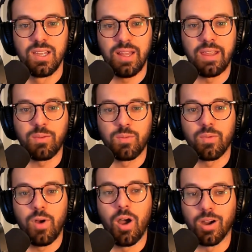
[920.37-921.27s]
like
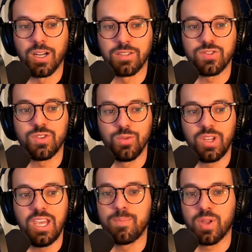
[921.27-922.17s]
hard to
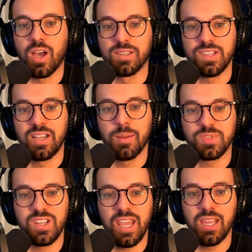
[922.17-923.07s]
keep content up
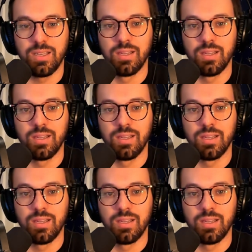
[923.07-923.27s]
to date.